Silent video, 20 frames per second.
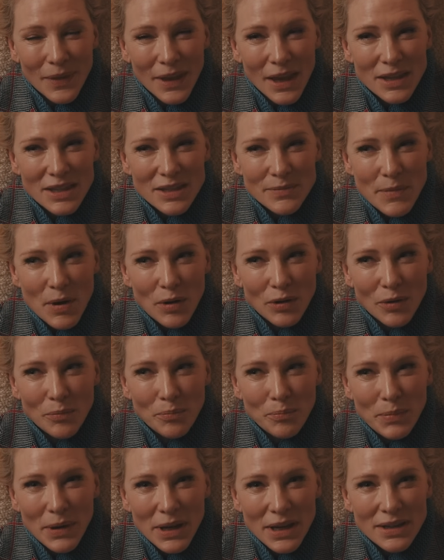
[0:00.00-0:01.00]
It smelt a
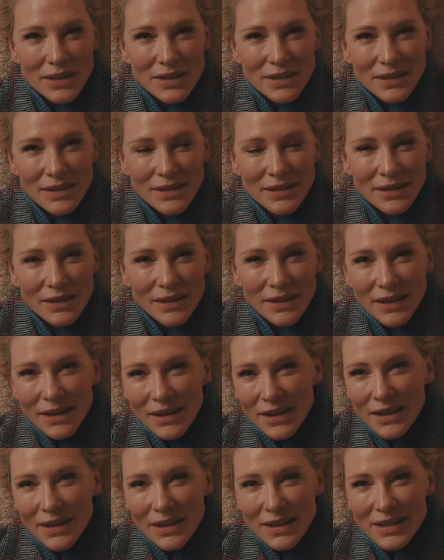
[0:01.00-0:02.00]
bit
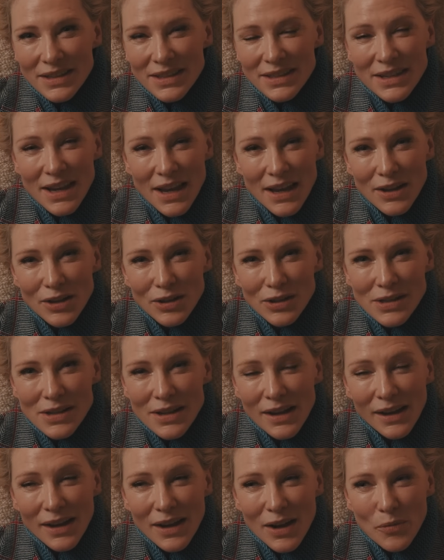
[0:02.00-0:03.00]
stale,
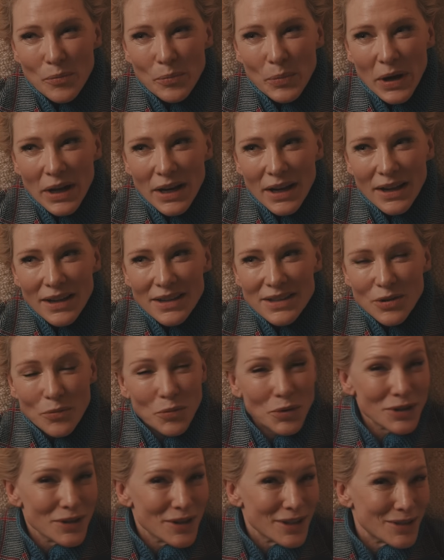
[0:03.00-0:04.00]
but so it
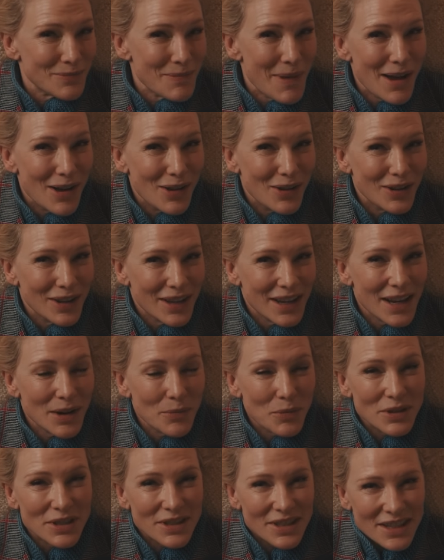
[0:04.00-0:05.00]
wasn't the smell, it
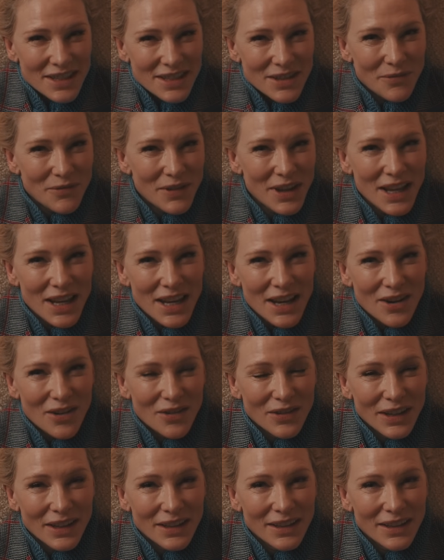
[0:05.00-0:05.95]
was just the feeling of it.